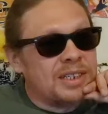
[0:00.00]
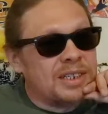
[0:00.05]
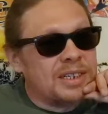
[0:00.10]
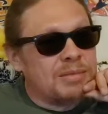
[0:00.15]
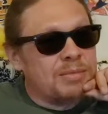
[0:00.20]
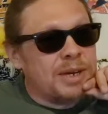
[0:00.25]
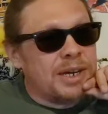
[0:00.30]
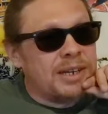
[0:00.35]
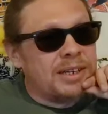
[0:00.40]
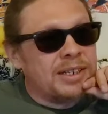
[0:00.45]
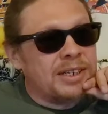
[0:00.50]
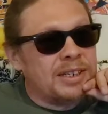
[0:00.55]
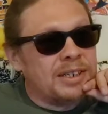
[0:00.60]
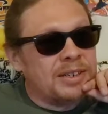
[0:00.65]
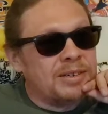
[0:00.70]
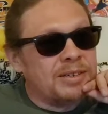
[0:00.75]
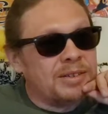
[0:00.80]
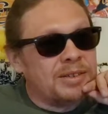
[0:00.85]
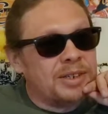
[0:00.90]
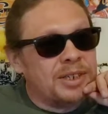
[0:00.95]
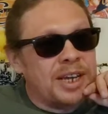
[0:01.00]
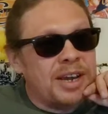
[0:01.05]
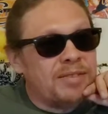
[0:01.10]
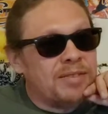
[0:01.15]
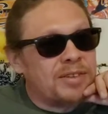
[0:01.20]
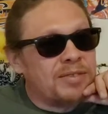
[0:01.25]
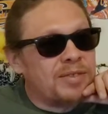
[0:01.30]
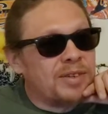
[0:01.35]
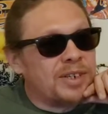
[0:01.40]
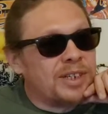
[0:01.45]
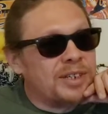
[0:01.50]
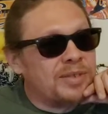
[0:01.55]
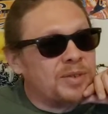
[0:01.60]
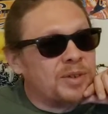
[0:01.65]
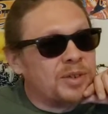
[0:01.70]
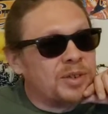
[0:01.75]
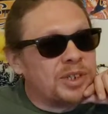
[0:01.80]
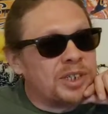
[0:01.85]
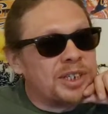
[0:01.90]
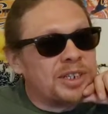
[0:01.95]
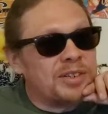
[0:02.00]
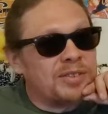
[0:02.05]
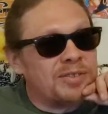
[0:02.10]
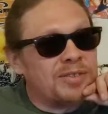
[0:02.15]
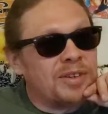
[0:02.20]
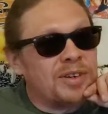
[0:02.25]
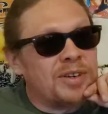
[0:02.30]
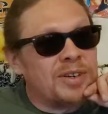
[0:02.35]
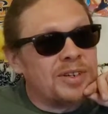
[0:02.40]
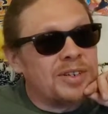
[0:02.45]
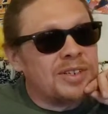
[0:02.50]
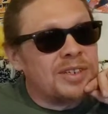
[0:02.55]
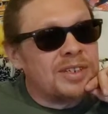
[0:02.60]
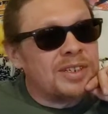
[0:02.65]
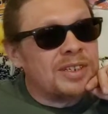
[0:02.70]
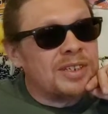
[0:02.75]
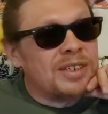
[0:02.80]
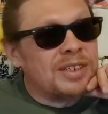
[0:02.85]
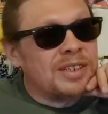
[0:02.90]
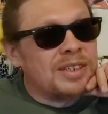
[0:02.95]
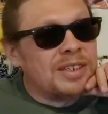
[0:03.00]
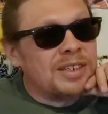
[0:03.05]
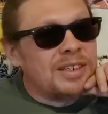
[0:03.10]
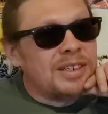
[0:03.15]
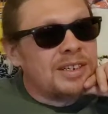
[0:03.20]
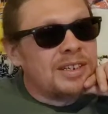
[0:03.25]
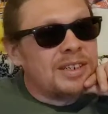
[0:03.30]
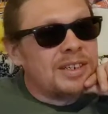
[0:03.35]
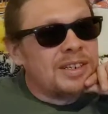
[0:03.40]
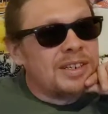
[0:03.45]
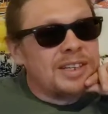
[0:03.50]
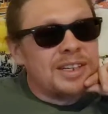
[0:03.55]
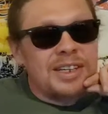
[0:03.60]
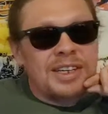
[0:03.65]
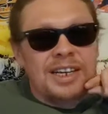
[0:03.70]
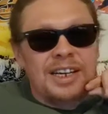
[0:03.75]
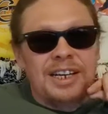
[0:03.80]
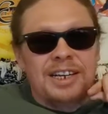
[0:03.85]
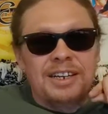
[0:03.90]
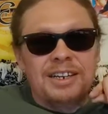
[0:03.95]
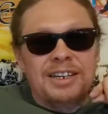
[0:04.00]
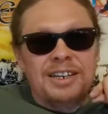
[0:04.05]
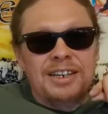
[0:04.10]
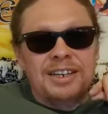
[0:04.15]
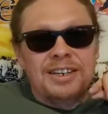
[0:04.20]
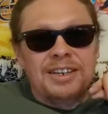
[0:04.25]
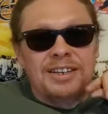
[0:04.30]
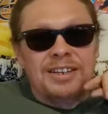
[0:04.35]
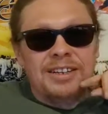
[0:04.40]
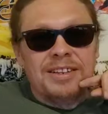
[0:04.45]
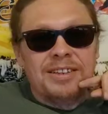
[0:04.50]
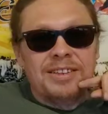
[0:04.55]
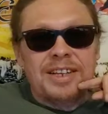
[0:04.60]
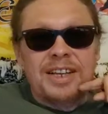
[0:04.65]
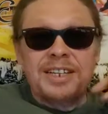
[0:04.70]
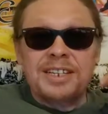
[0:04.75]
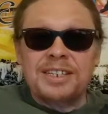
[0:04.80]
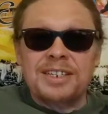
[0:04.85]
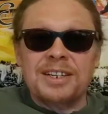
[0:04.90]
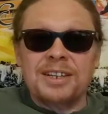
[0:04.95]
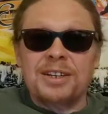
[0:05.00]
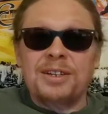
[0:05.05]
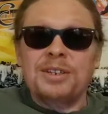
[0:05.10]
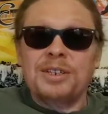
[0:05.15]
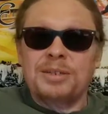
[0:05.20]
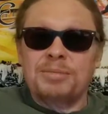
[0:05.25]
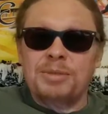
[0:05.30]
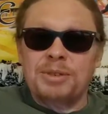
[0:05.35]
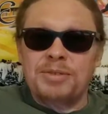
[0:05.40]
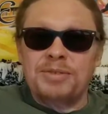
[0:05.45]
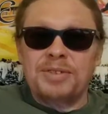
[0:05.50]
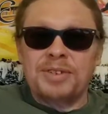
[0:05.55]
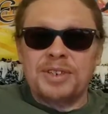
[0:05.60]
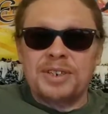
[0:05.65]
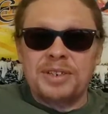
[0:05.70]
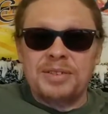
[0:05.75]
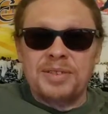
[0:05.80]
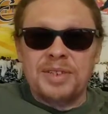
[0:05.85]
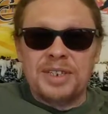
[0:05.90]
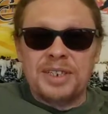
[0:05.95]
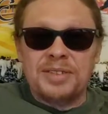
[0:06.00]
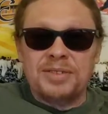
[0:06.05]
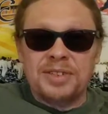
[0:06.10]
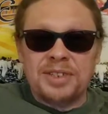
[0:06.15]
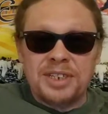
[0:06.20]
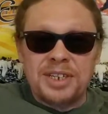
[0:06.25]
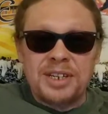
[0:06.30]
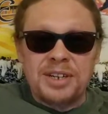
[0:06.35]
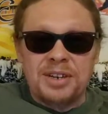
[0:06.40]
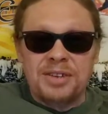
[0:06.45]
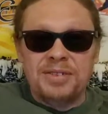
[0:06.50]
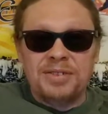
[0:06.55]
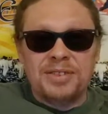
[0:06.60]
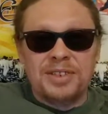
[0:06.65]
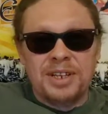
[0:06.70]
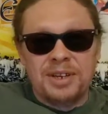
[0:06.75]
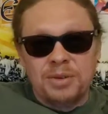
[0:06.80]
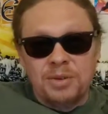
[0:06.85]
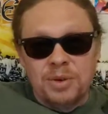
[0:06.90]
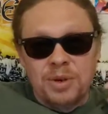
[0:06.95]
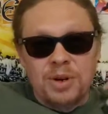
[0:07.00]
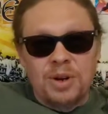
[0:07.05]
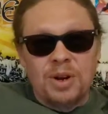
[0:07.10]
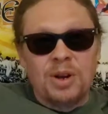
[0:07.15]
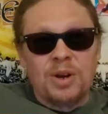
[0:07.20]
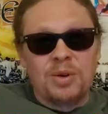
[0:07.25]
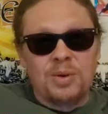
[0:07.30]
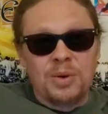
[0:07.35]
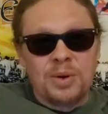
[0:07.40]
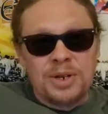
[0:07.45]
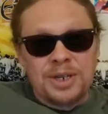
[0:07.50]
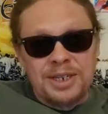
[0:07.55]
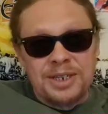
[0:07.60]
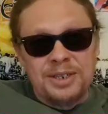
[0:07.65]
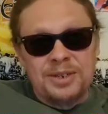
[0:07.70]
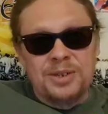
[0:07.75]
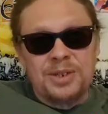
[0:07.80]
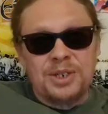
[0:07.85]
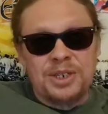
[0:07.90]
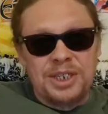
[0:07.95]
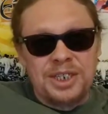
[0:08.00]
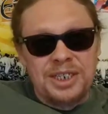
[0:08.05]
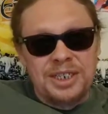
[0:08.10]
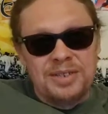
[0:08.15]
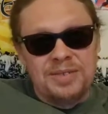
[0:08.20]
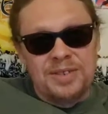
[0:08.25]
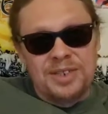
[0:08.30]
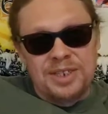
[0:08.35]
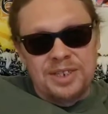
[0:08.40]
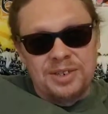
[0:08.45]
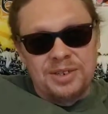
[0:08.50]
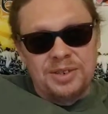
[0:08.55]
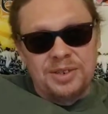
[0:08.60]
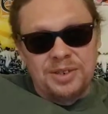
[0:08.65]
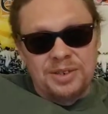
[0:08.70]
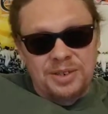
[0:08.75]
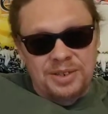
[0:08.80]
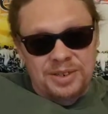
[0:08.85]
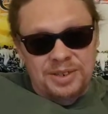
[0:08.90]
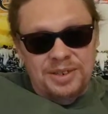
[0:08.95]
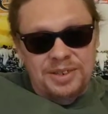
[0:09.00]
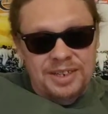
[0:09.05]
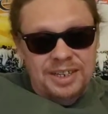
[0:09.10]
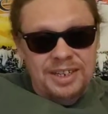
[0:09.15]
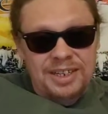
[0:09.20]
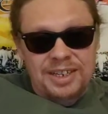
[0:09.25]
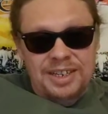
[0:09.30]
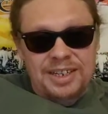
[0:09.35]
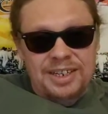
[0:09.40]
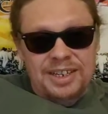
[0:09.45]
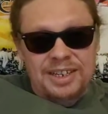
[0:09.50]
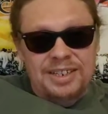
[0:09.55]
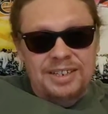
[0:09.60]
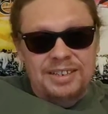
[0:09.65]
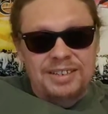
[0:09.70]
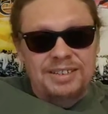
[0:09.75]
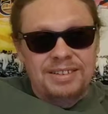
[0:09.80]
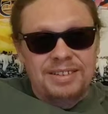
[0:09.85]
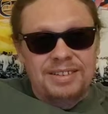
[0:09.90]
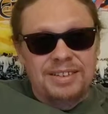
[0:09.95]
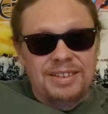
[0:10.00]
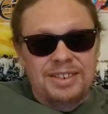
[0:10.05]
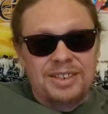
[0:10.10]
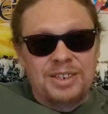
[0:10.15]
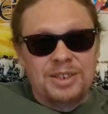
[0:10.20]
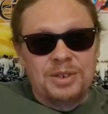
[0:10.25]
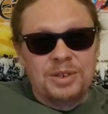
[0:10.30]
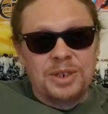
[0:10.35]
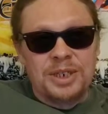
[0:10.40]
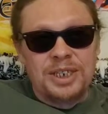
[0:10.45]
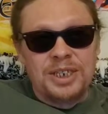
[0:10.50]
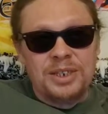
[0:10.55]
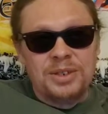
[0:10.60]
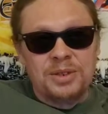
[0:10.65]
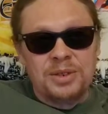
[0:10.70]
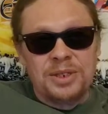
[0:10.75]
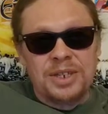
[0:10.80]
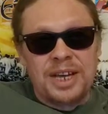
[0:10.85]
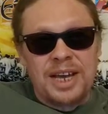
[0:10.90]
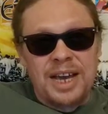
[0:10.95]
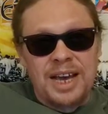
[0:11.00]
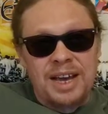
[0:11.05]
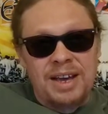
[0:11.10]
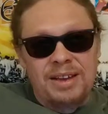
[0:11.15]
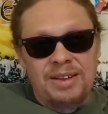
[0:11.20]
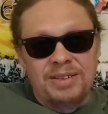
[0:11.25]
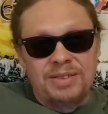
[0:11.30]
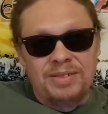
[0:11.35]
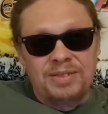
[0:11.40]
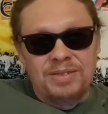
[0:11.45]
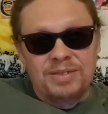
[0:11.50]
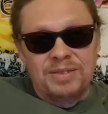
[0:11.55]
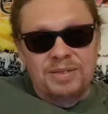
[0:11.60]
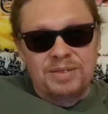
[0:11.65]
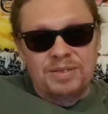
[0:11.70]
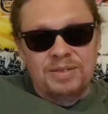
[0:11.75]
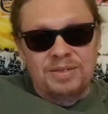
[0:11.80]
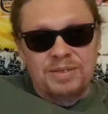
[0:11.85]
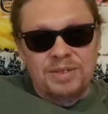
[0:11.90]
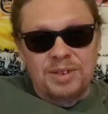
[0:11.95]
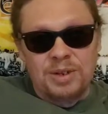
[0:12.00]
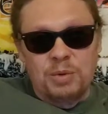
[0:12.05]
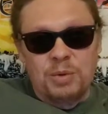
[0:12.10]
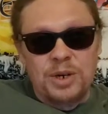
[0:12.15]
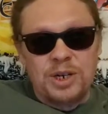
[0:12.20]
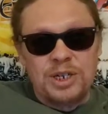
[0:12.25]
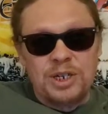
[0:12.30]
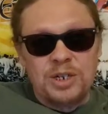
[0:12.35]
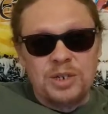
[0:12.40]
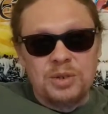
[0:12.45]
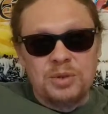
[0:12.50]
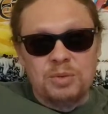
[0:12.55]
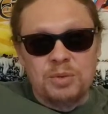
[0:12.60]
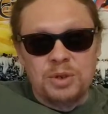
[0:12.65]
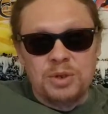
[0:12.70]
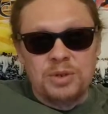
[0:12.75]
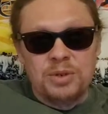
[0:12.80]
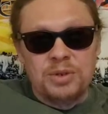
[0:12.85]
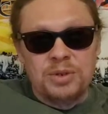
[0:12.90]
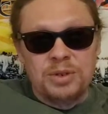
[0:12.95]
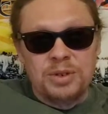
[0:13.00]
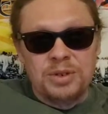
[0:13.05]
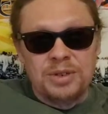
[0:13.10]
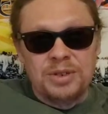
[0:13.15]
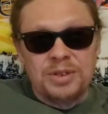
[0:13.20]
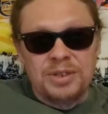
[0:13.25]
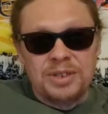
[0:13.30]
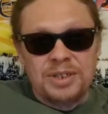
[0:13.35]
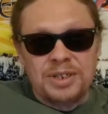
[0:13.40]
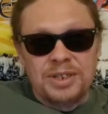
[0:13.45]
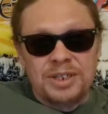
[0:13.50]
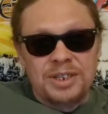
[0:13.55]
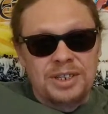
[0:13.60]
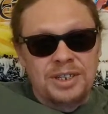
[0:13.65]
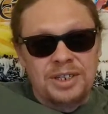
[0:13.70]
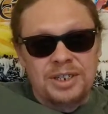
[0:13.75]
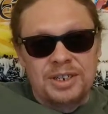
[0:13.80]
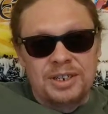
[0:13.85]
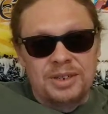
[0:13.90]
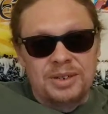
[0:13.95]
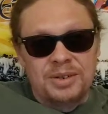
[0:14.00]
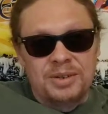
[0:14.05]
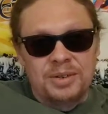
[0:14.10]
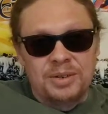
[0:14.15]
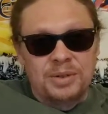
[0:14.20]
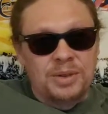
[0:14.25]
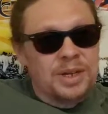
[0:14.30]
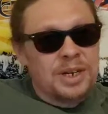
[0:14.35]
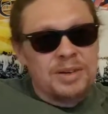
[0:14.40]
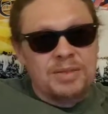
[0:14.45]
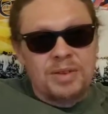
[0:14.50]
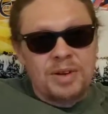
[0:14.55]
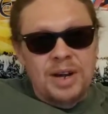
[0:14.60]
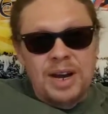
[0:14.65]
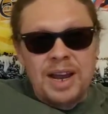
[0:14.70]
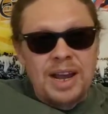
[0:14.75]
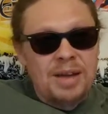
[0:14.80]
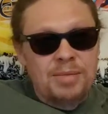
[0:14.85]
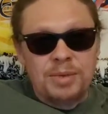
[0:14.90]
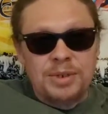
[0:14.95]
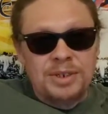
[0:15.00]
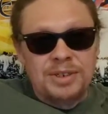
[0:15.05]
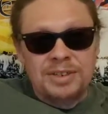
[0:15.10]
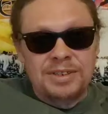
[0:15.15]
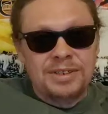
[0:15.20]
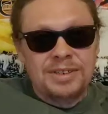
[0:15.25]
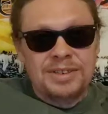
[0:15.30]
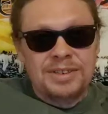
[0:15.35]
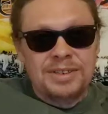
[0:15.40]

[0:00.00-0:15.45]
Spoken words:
about, you have to forgive yourself first, and that's the ultimate forgiveness of self that we're all working to achieve, is to heal that original wound. Whatever happened